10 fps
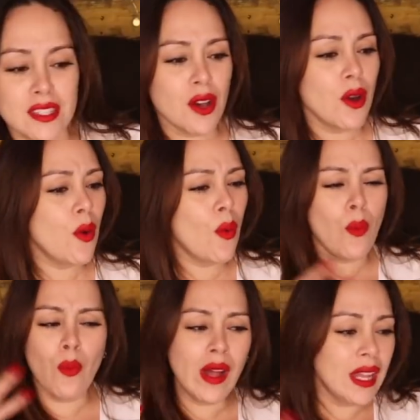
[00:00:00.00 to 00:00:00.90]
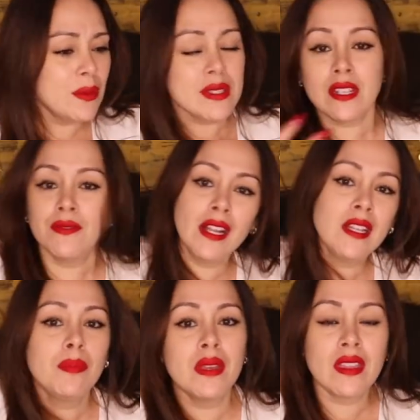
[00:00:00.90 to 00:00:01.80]
So while I was
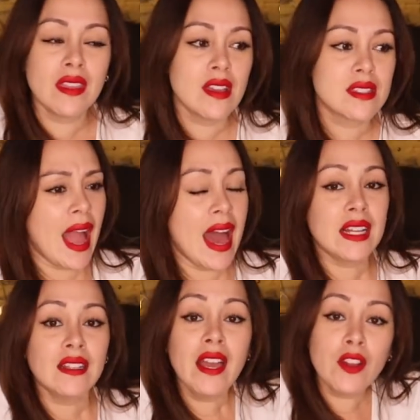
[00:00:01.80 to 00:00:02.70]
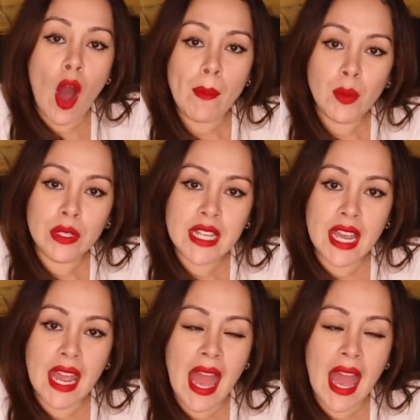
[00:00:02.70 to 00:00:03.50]
developing this, I had a client call me one day,